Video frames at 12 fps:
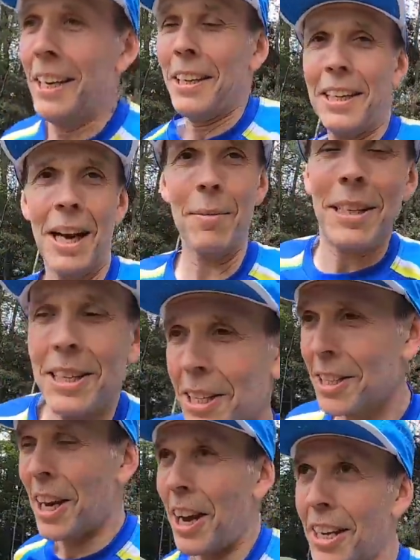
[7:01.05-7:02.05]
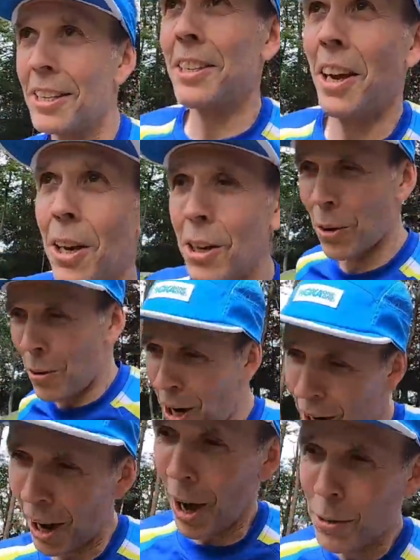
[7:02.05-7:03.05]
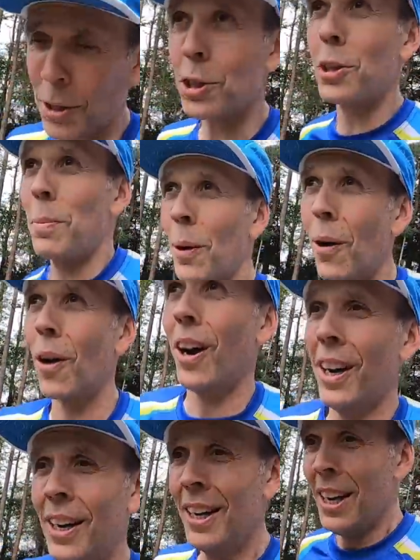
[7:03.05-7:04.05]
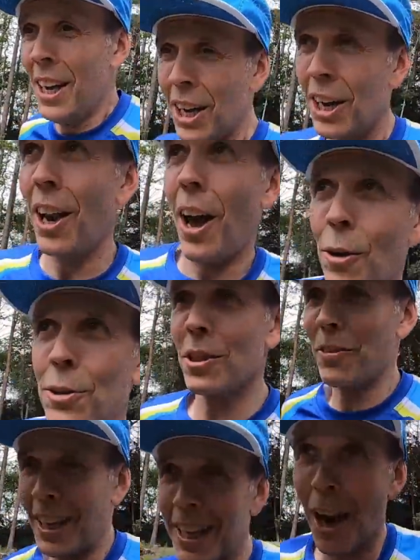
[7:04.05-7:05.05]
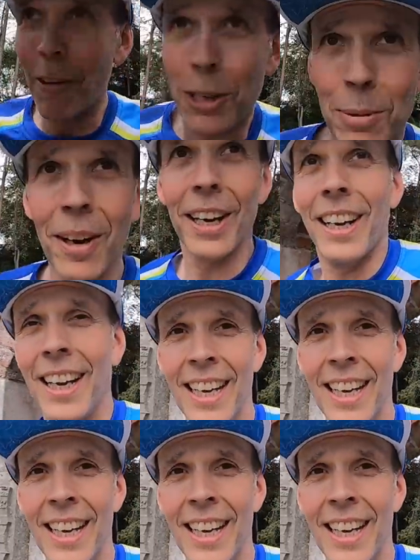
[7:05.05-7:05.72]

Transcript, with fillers: You come into the turning circle, loads of support, loads of encouragement,